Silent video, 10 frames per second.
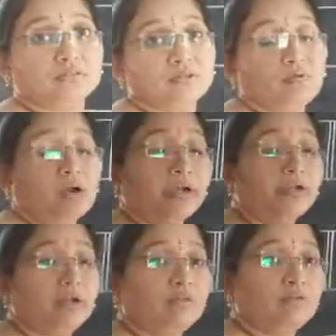So, what you
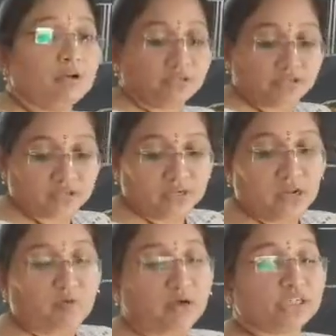have watched
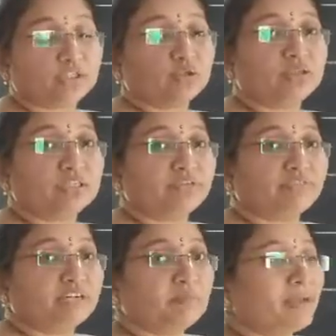now, I have shown the
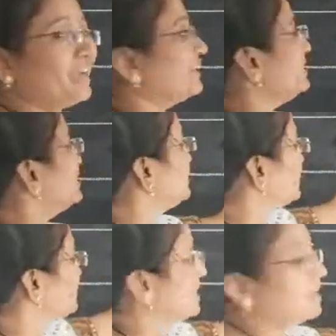different magnets,
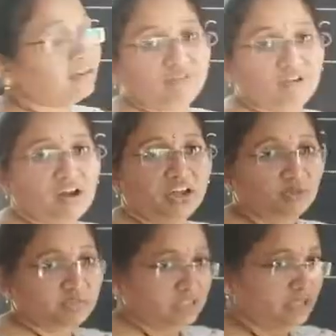just I have drawn. You
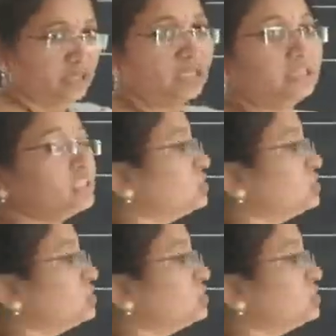must learn the